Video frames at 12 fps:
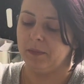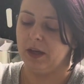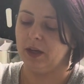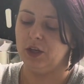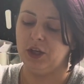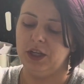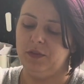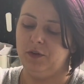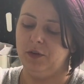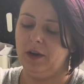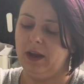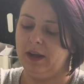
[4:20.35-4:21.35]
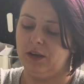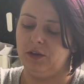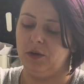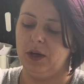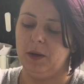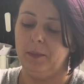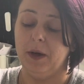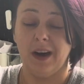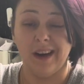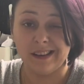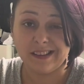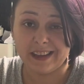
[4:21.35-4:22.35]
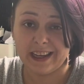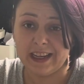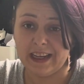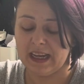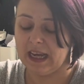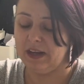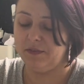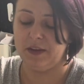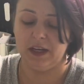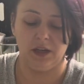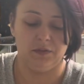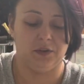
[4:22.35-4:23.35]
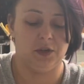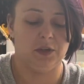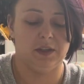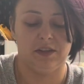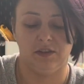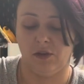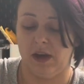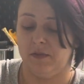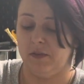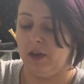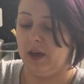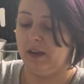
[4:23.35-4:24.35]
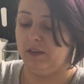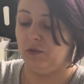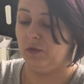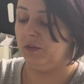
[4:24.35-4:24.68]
And good if you're doing a party and finger food. It's great for that sort of